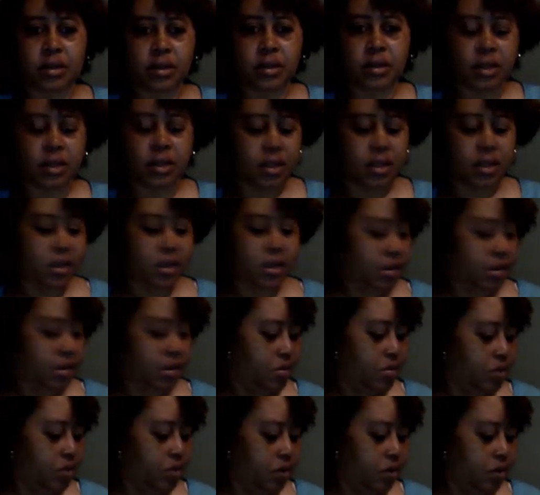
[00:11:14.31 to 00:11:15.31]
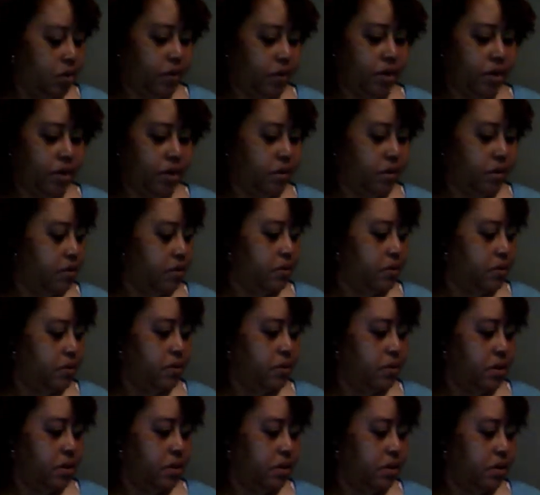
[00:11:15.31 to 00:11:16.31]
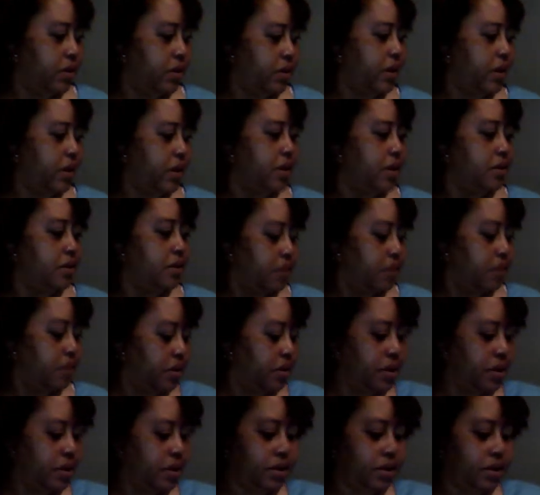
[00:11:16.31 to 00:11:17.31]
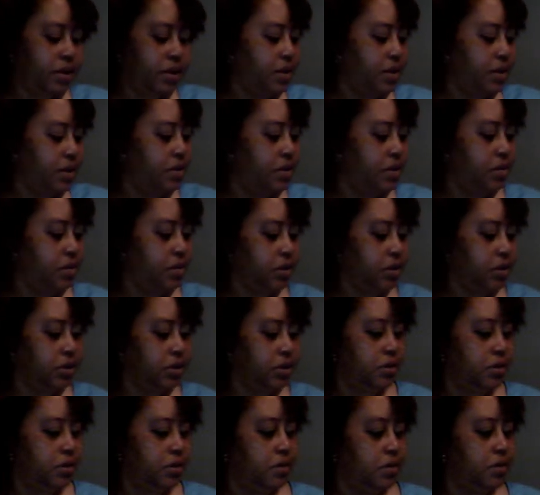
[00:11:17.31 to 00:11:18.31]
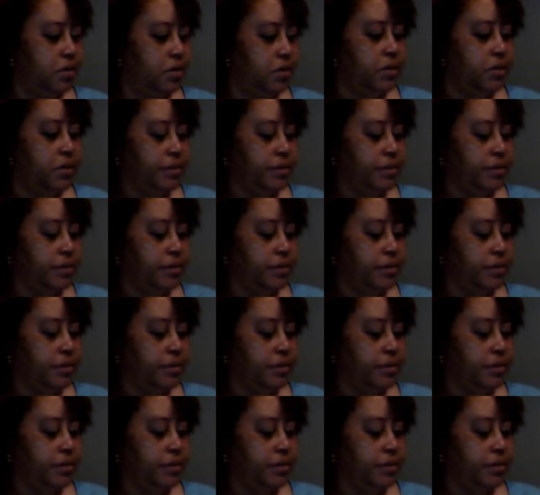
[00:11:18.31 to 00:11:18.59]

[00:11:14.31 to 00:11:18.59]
and moving on on uh, last but not least I'm gonna show you